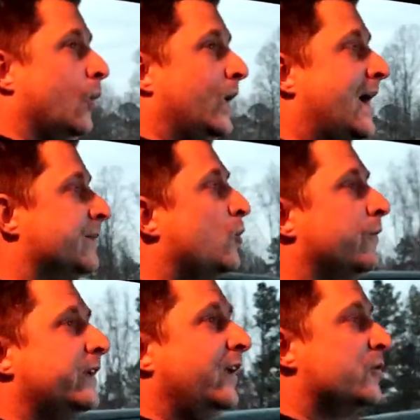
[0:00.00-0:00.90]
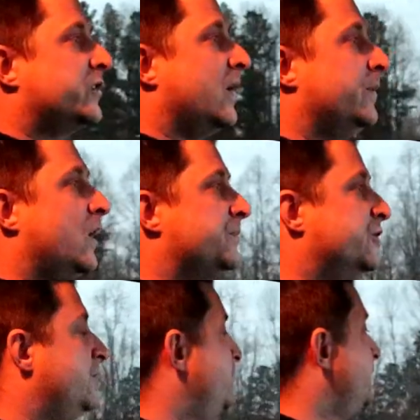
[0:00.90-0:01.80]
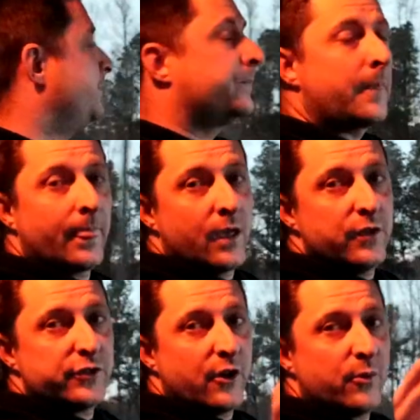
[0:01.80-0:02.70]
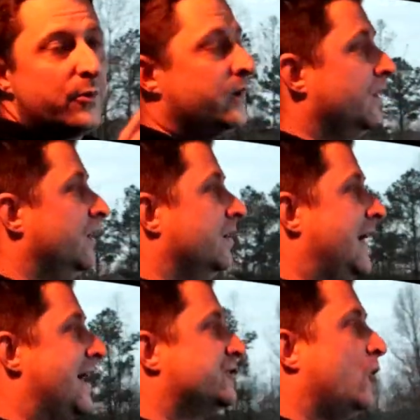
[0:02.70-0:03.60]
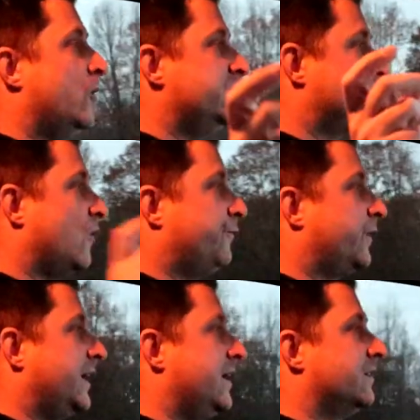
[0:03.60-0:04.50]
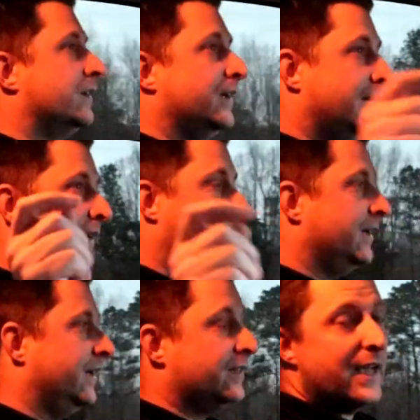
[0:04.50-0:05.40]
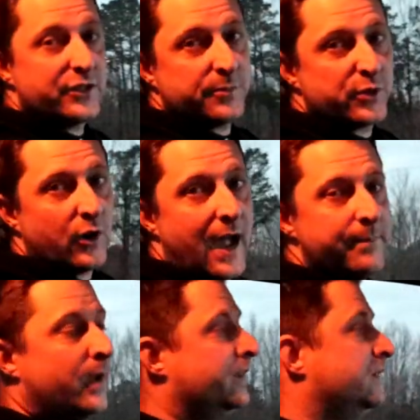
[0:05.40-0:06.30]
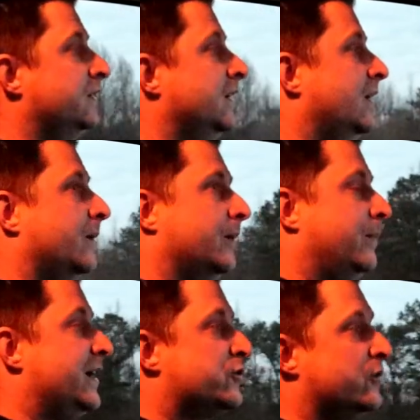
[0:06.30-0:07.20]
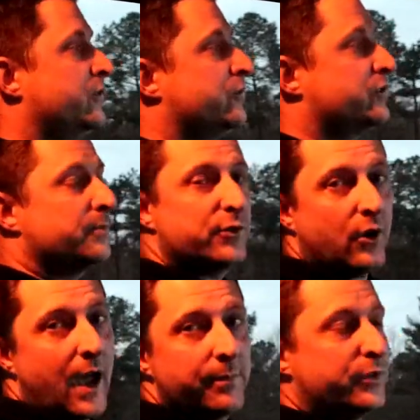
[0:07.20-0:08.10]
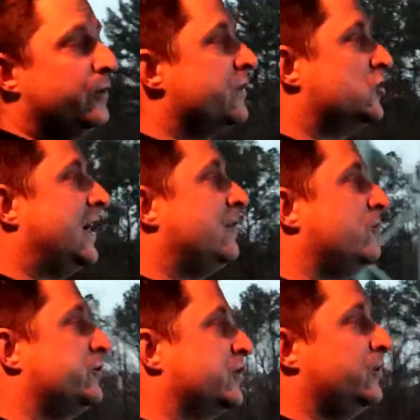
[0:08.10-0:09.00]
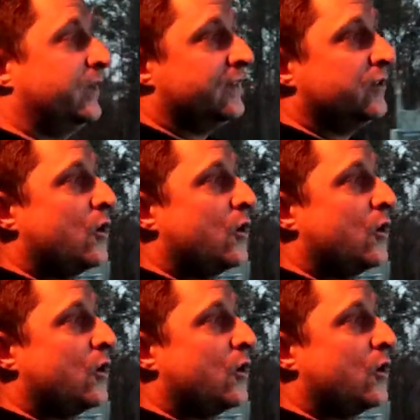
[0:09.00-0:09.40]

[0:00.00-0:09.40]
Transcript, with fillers: We got more videos coming up soon, so as always, don't forget, hit that subscribe button. Make sure you're subscribed to the channel so you get the